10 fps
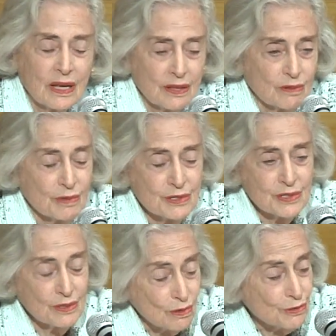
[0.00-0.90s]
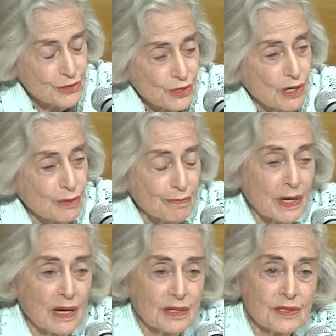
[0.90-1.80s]
There was an old salt
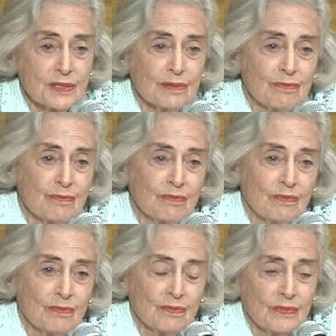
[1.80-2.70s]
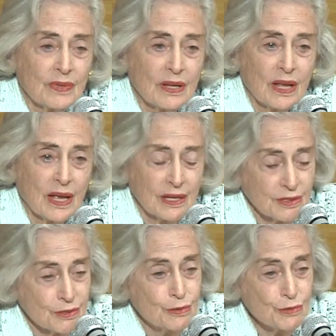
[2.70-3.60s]
box
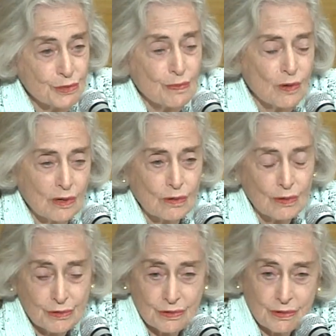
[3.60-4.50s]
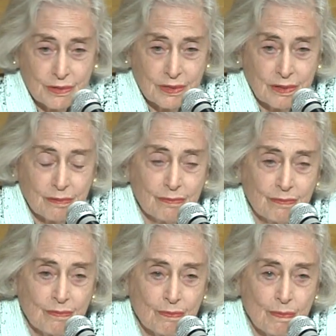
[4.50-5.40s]
and 2 small orchards.
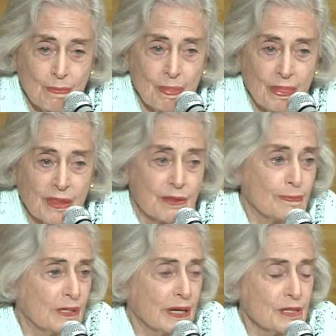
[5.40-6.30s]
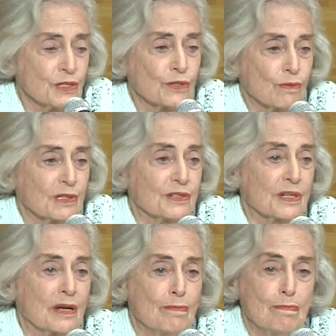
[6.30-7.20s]
The place was
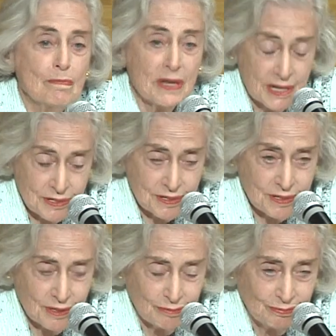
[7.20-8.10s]
a mess.